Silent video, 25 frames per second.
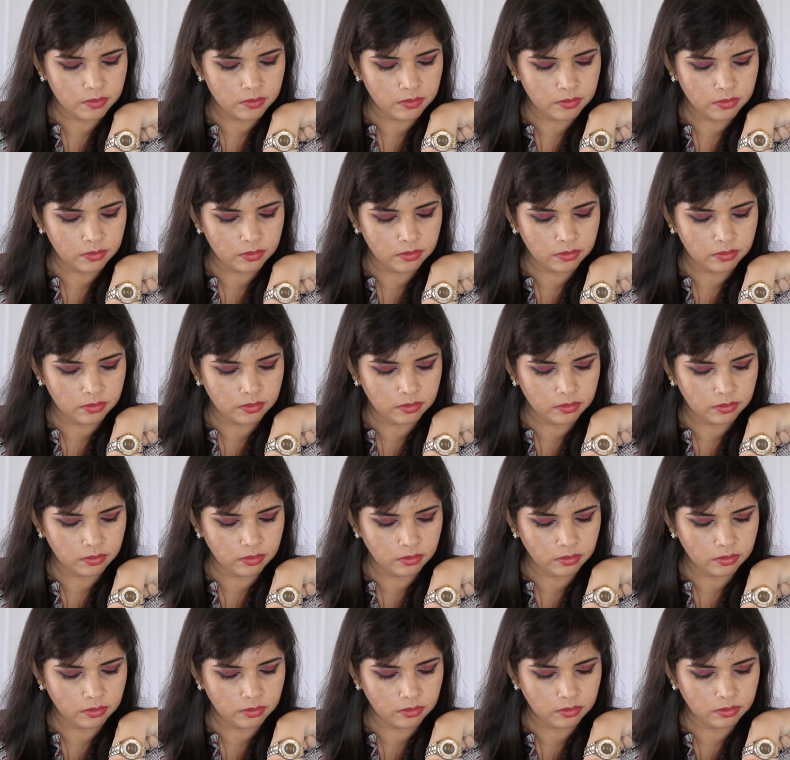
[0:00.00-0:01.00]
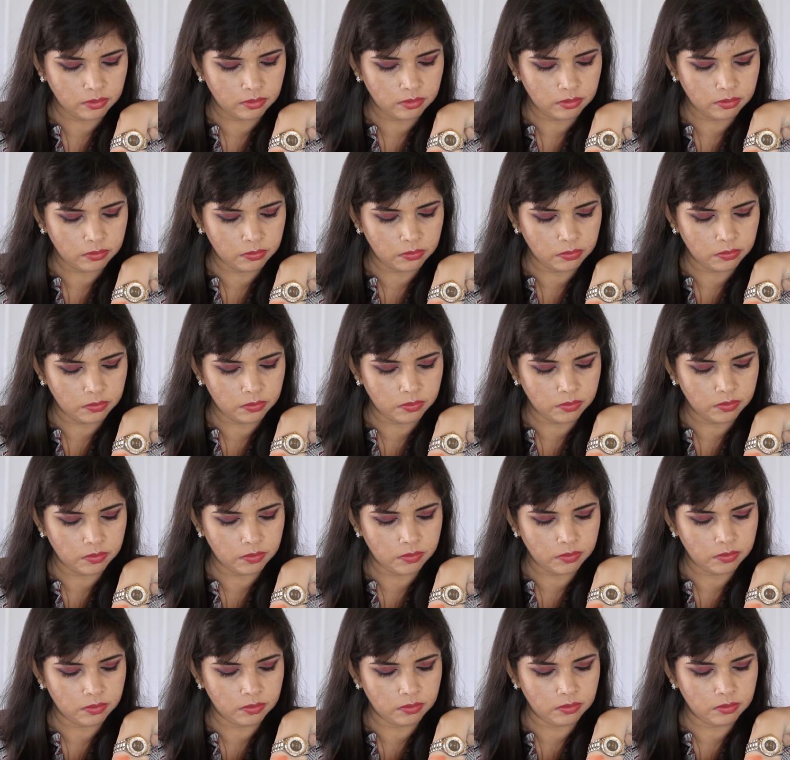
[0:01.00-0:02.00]

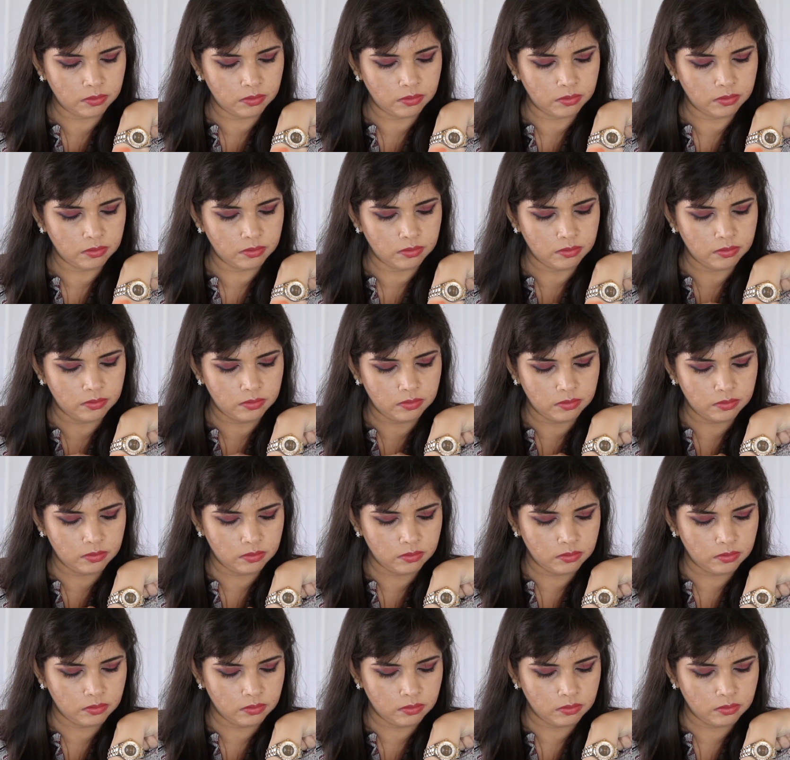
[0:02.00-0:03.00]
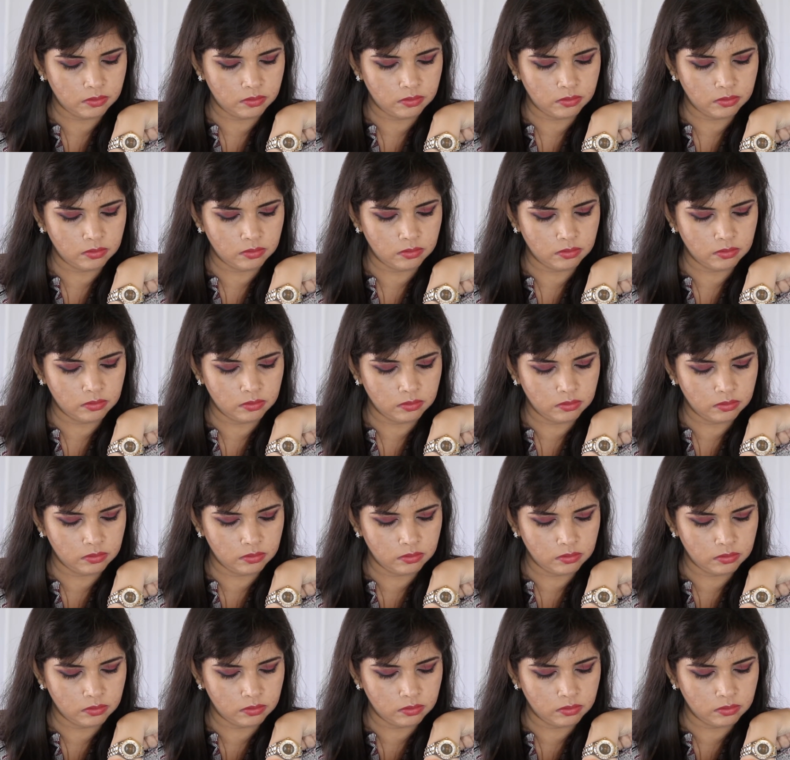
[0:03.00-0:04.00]

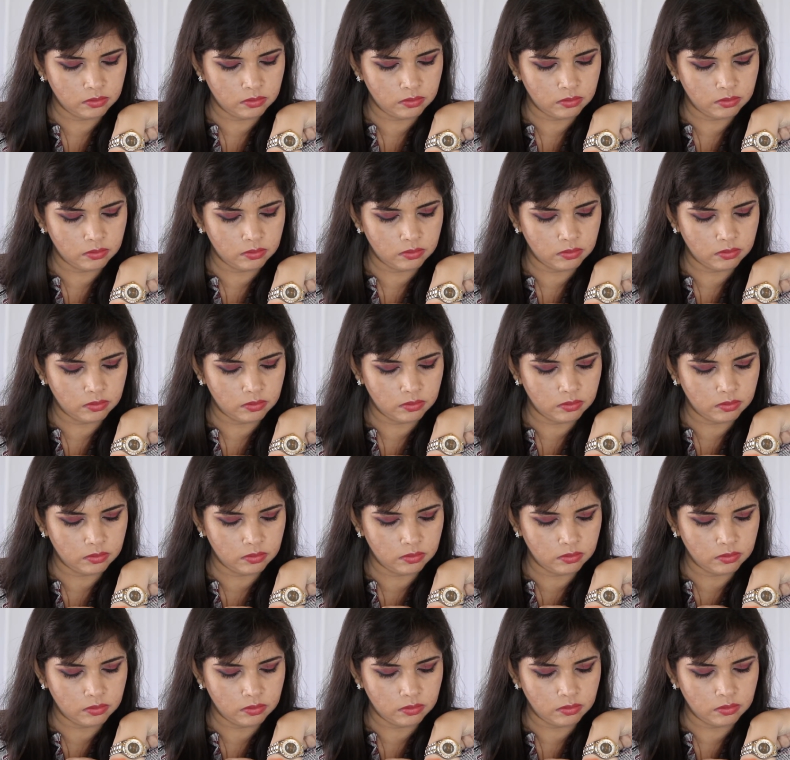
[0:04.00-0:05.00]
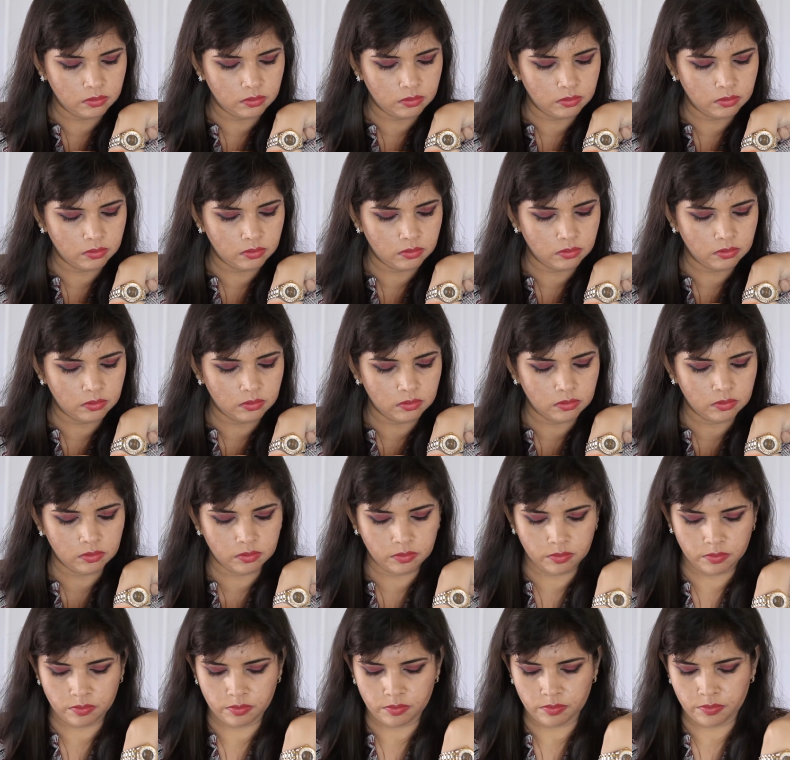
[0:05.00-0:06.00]

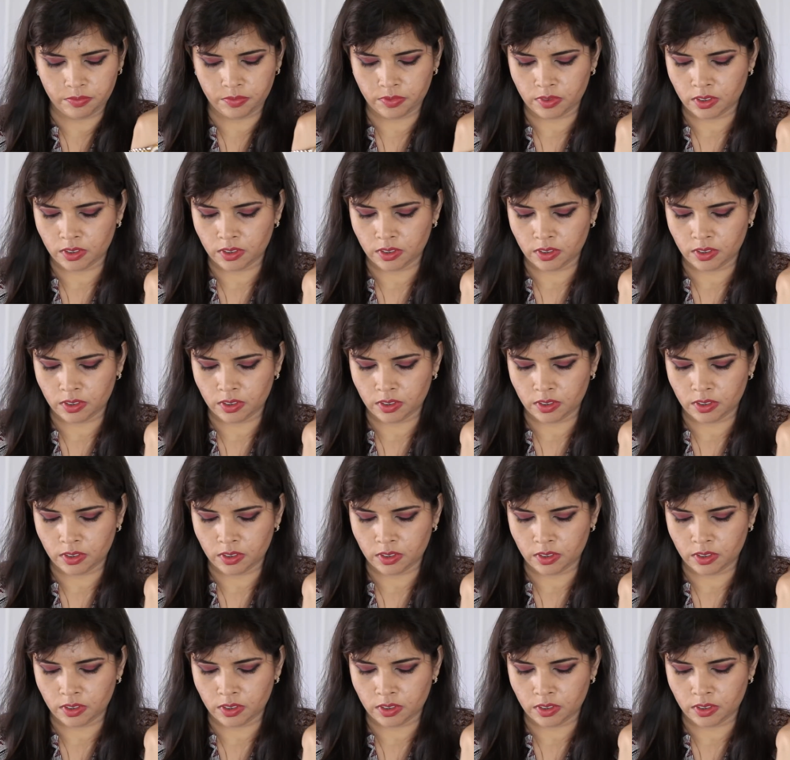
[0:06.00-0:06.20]
[no speech]